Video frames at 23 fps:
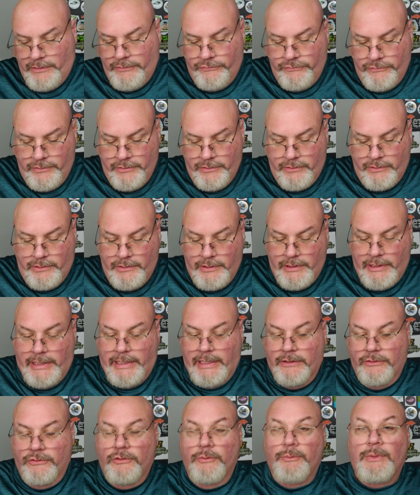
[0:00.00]
So I
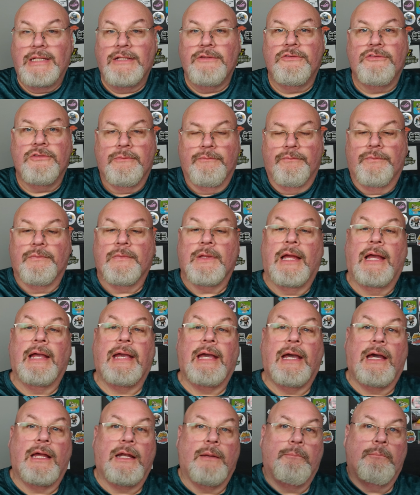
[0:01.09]
got 2 beads. I
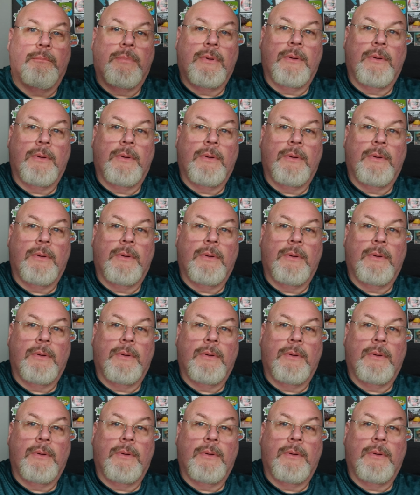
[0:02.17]
got a